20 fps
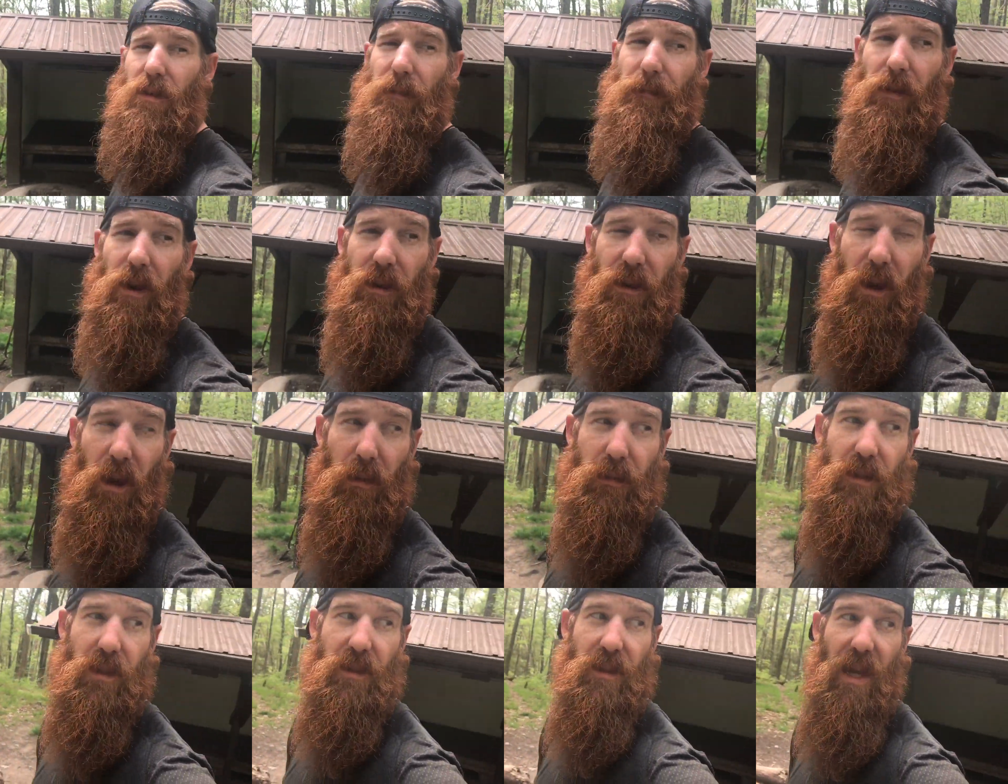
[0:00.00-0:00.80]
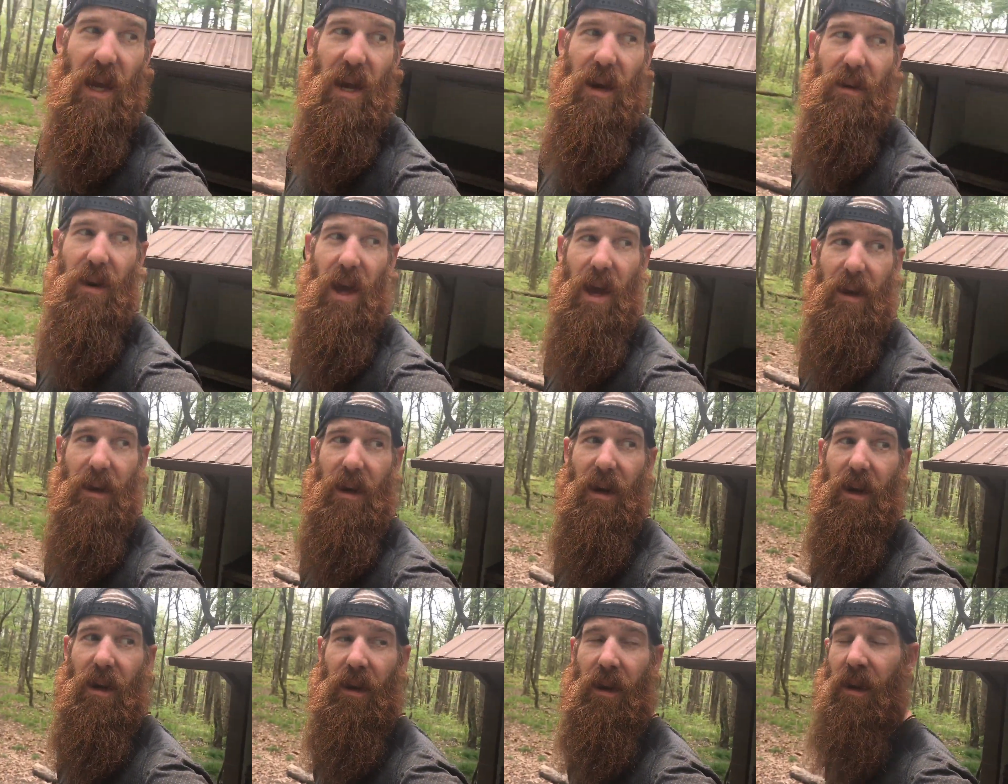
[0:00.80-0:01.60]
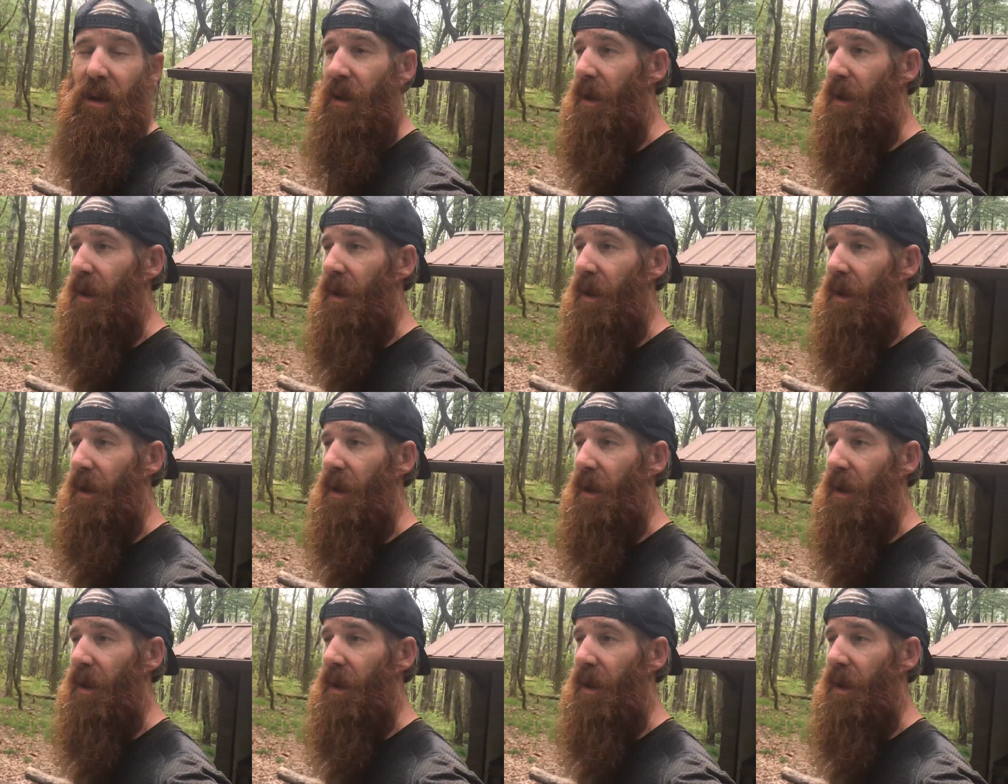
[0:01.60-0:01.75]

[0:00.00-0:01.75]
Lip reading: Who the fuck knows, because they are not here.